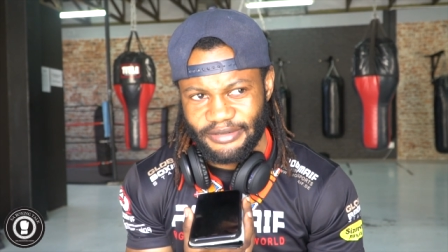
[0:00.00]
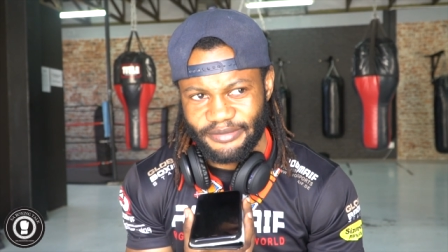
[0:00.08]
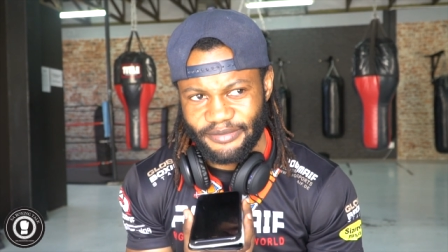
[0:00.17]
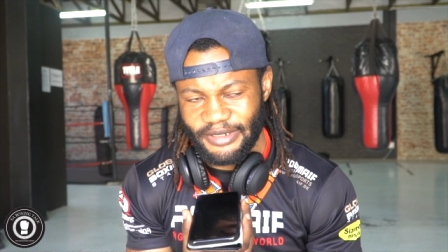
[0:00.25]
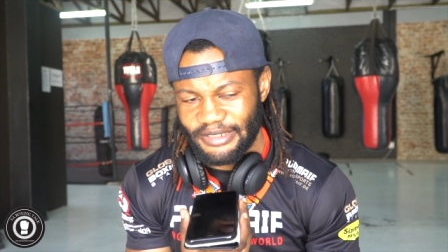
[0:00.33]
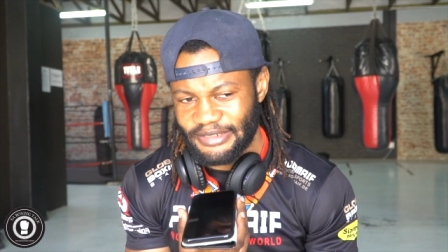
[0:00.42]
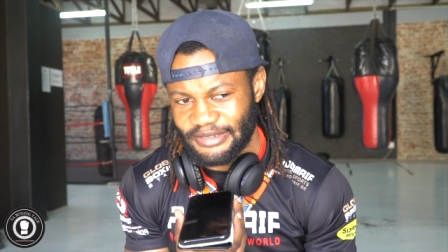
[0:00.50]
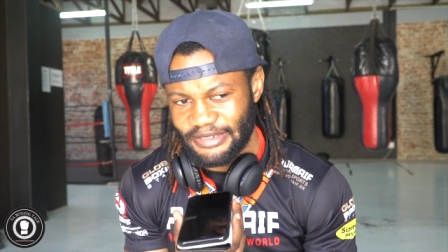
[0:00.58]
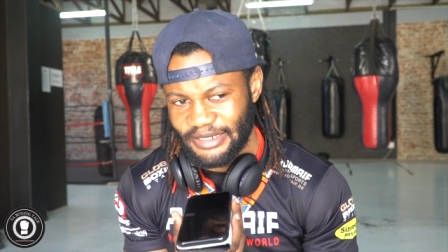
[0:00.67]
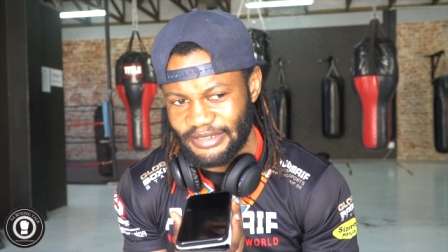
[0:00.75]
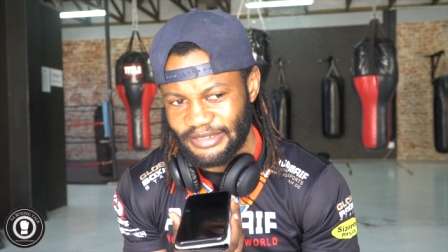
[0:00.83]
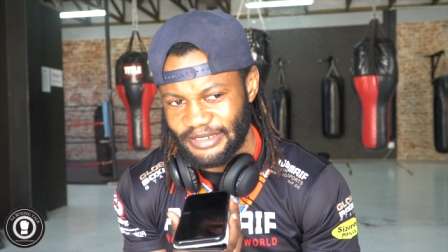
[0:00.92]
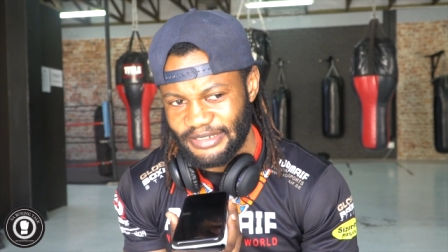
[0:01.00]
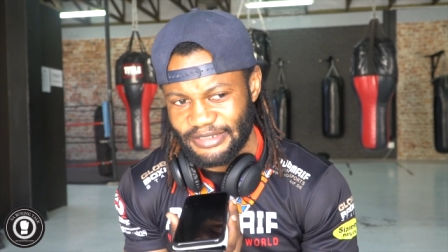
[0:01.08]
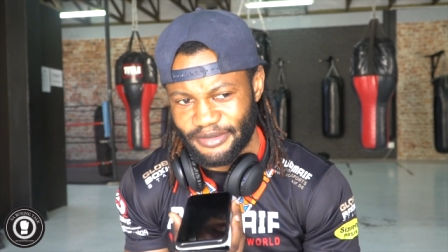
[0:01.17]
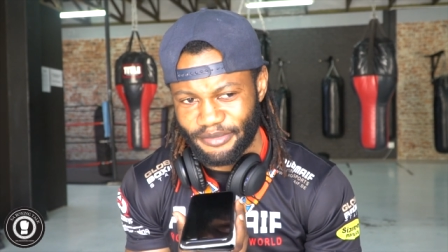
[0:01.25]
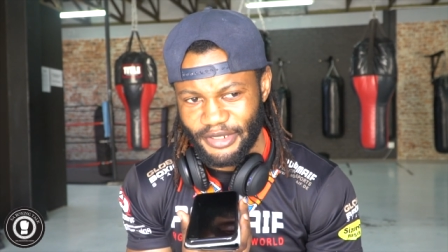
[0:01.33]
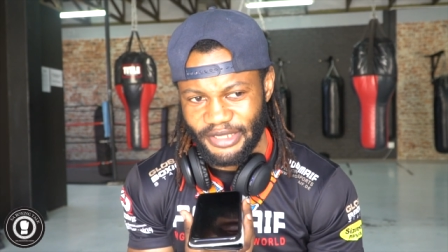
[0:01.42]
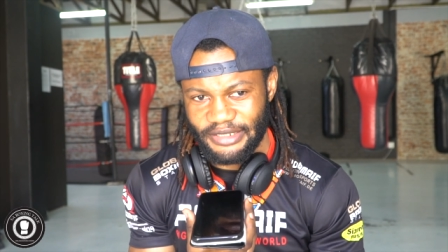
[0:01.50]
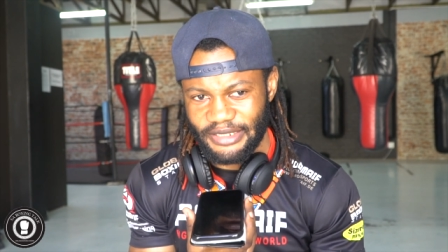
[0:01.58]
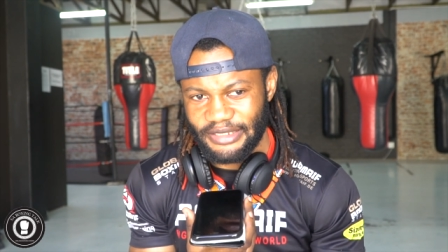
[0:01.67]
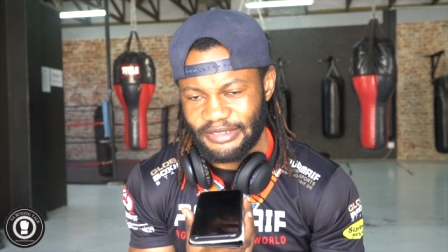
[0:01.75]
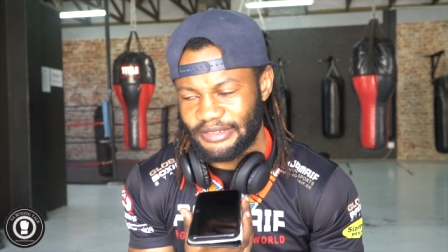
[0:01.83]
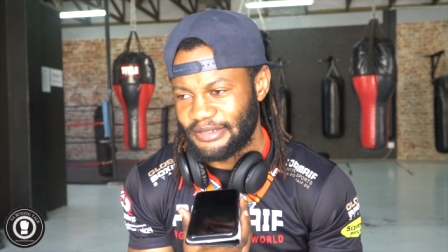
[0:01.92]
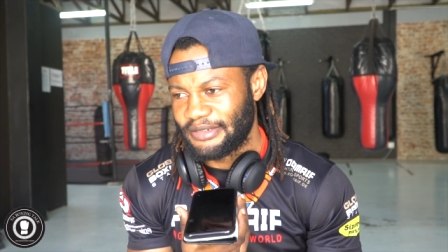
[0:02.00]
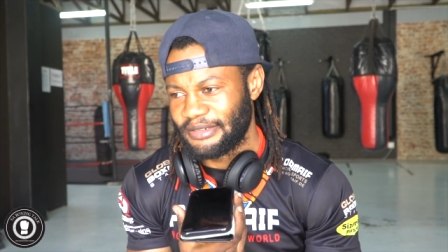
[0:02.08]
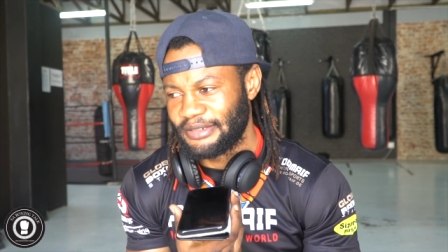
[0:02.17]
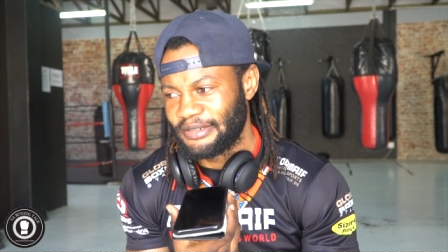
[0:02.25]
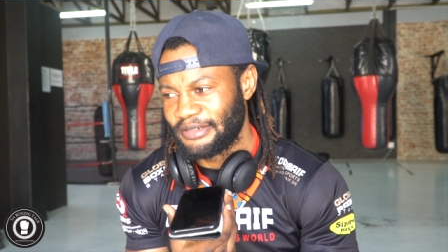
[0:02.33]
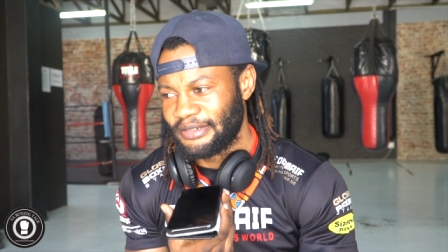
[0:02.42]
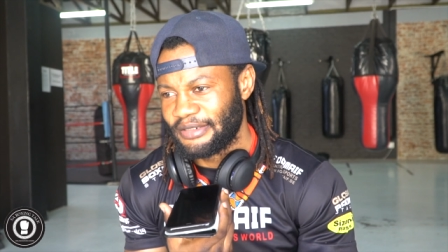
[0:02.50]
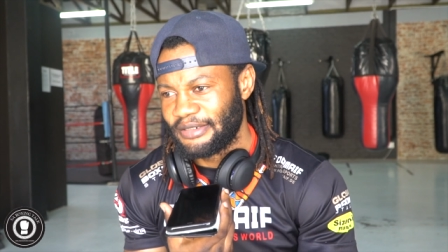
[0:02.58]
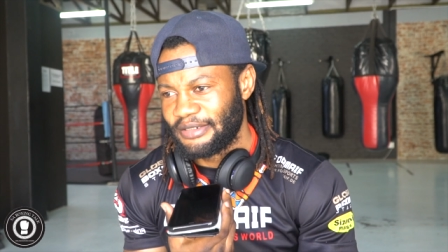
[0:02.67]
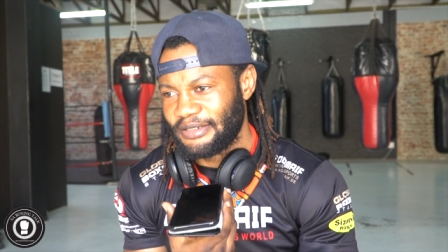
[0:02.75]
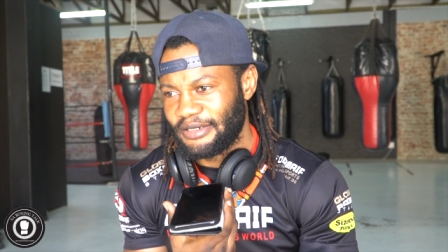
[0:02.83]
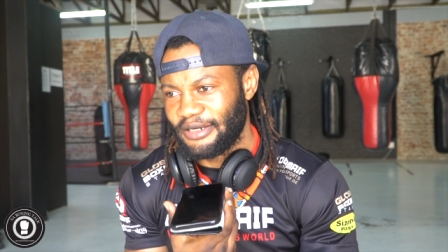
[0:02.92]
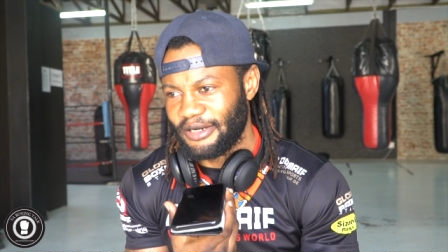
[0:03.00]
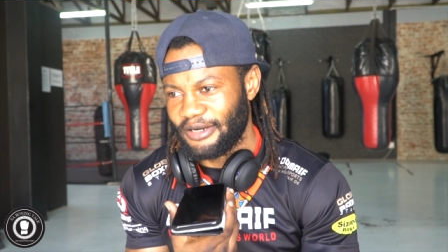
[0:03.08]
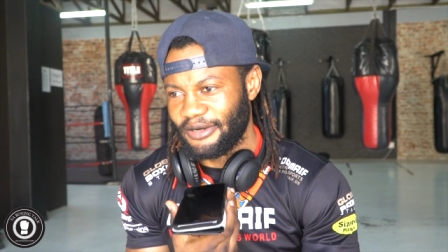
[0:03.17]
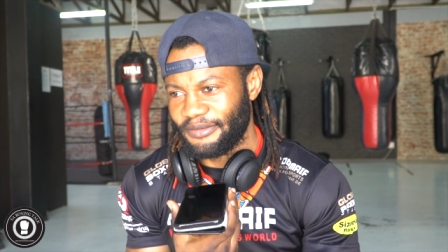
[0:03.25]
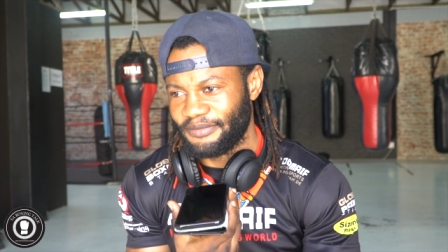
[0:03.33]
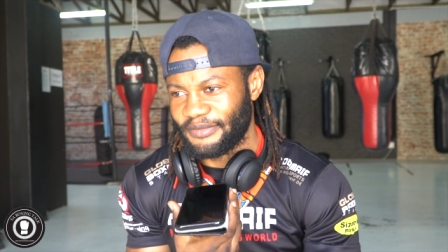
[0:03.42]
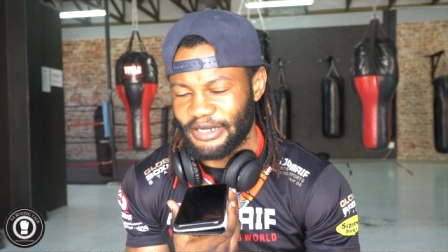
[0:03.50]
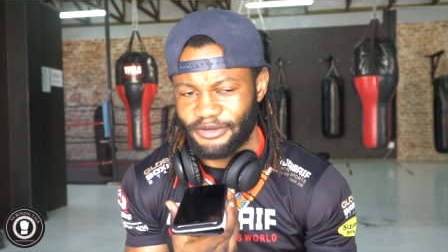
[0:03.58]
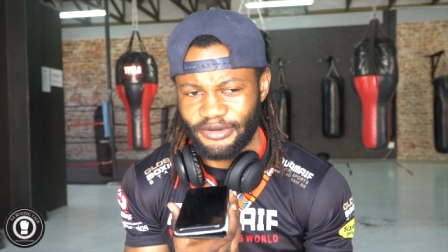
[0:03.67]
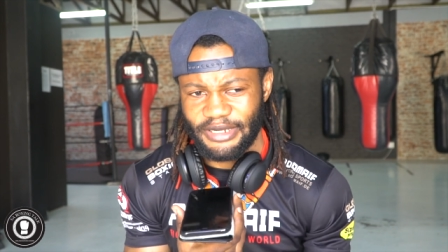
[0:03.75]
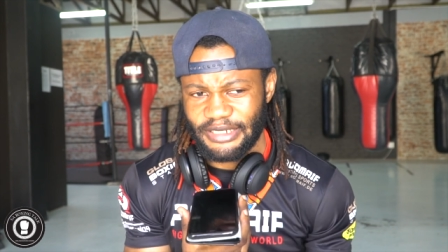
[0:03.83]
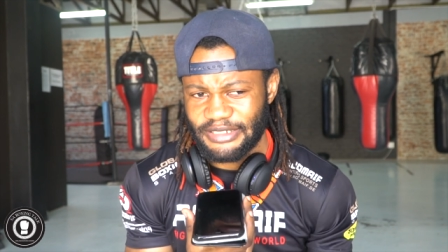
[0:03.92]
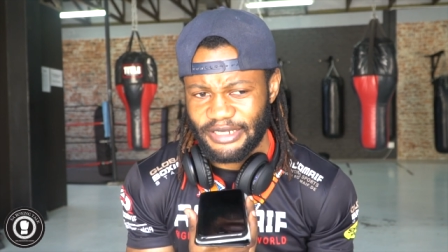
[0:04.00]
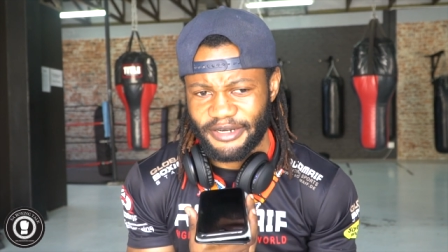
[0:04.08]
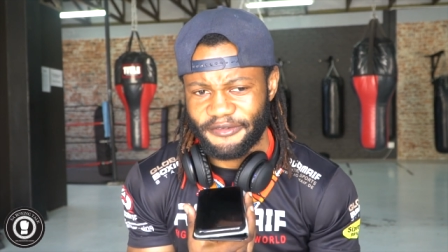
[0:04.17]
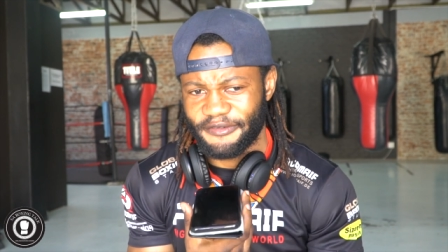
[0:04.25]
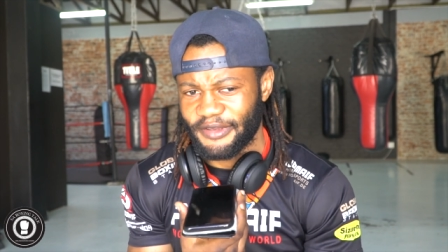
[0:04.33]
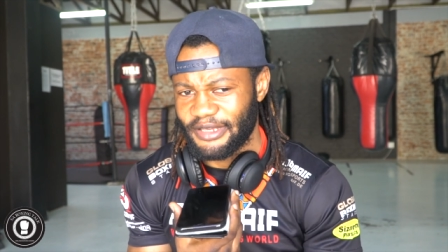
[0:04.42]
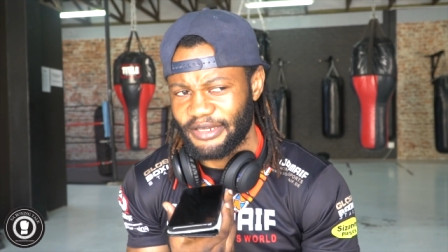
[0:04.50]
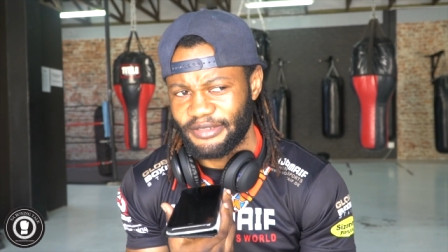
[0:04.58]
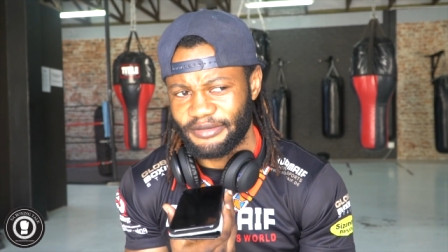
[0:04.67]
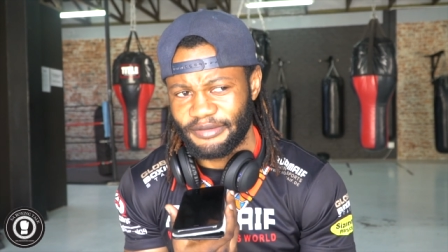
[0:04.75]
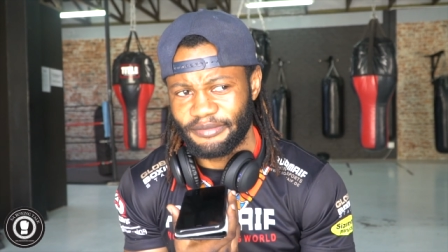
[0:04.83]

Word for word: but that doesn't mean that I don't like South Africa.